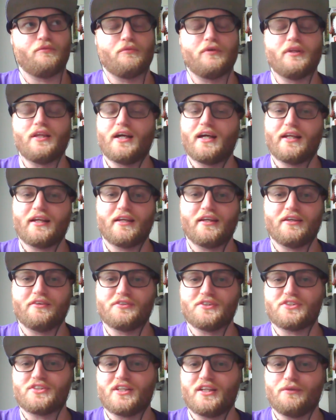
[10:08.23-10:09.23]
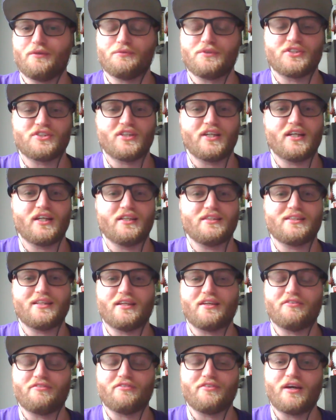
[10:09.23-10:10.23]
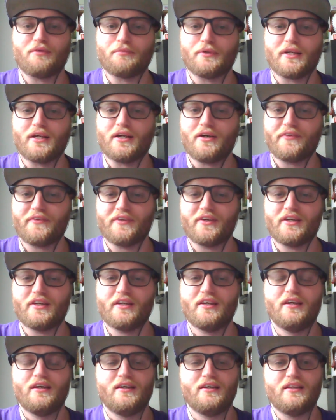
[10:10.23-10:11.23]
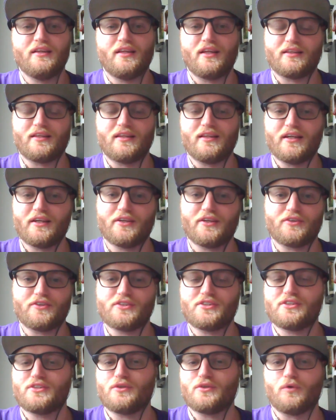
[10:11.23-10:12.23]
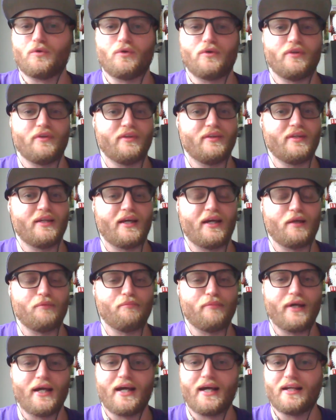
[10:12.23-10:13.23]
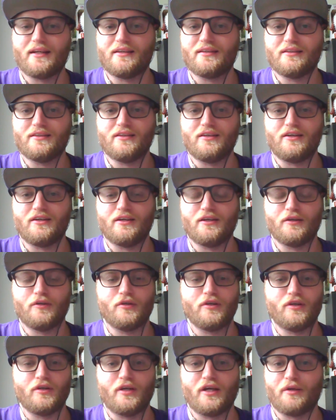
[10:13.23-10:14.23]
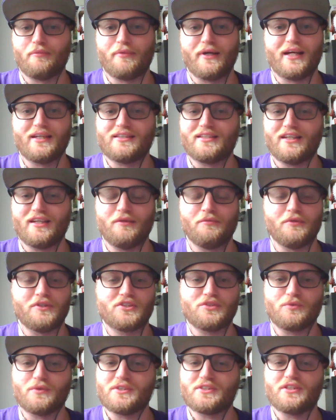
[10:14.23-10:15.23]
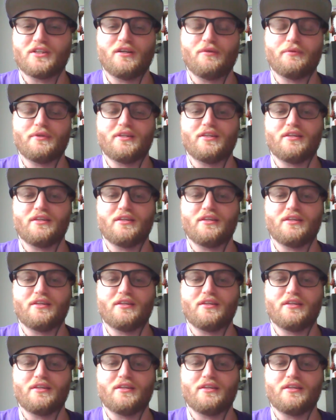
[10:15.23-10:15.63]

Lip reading: I'm glad it gives teams a chance that have not been healthy, like the Lakers, or they had a bad team and switched it up